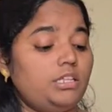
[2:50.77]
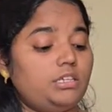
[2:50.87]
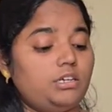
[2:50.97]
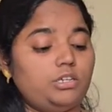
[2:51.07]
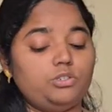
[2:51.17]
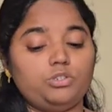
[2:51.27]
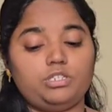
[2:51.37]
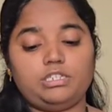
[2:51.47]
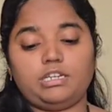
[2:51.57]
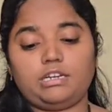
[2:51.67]
you should
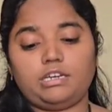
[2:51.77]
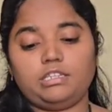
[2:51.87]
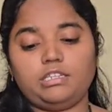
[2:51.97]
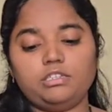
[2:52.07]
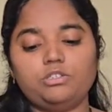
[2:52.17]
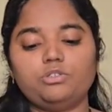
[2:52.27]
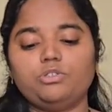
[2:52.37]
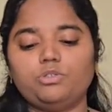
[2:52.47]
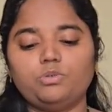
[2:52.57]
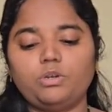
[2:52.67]
stick like this, you
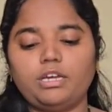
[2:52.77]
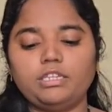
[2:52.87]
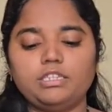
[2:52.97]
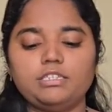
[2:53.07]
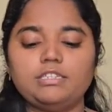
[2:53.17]
should do like this,